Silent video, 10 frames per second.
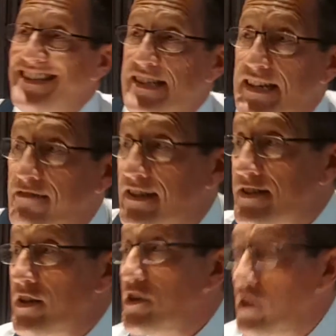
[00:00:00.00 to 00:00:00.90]

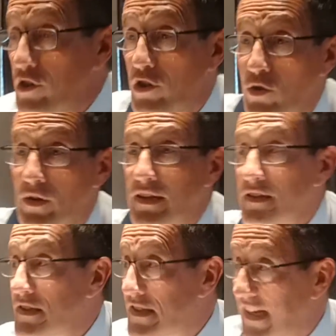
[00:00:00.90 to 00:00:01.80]
serious that you
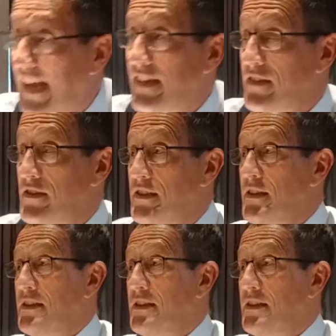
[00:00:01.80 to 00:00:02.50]
understand,